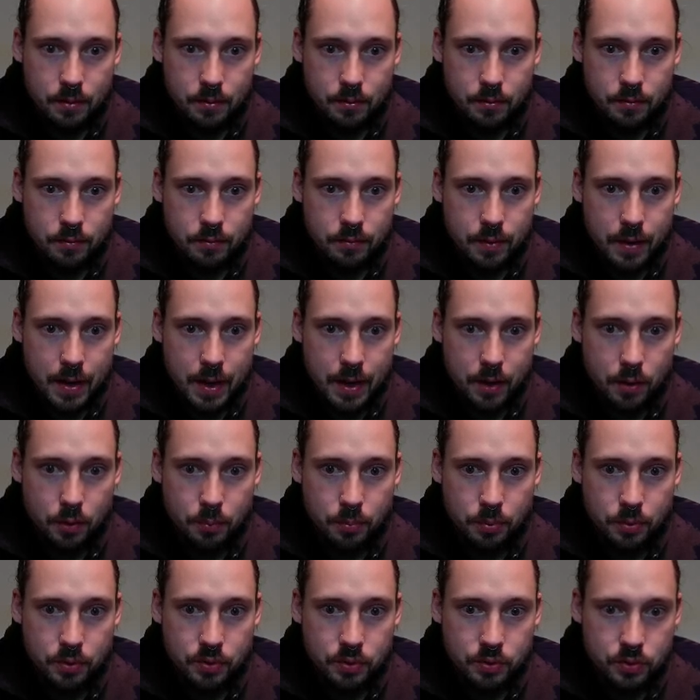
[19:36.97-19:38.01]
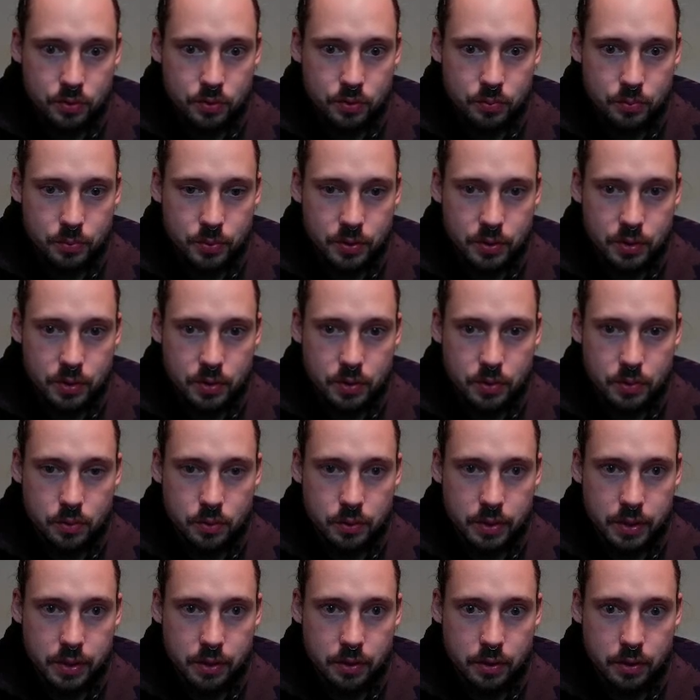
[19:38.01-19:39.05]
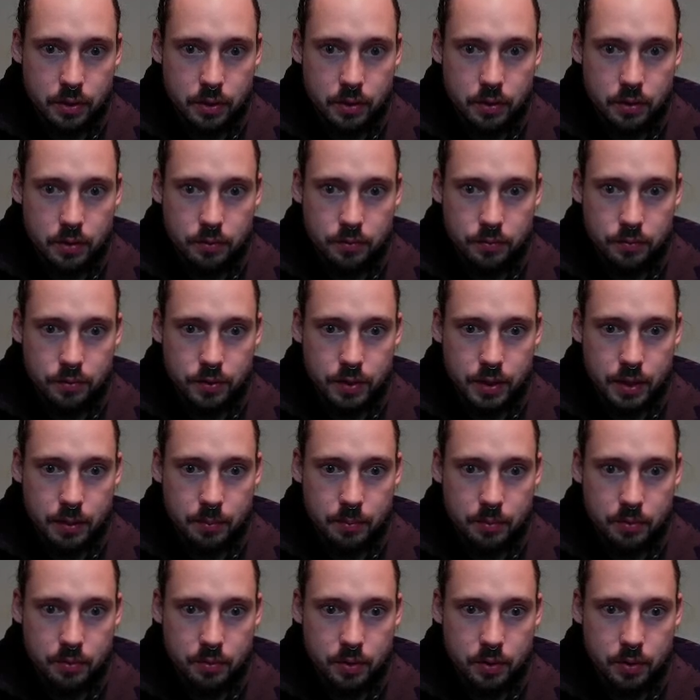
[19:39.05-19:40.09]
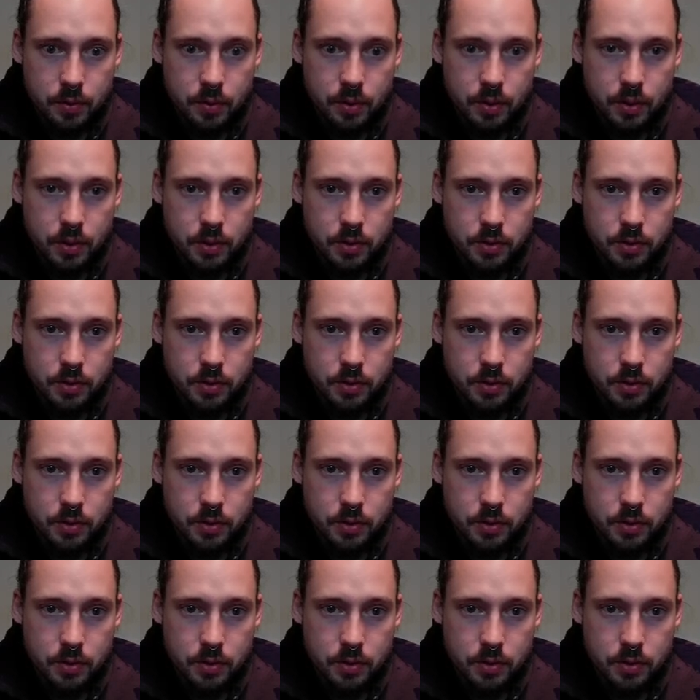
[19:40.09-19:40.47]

Vile Plume with the newly learned Flamethrower.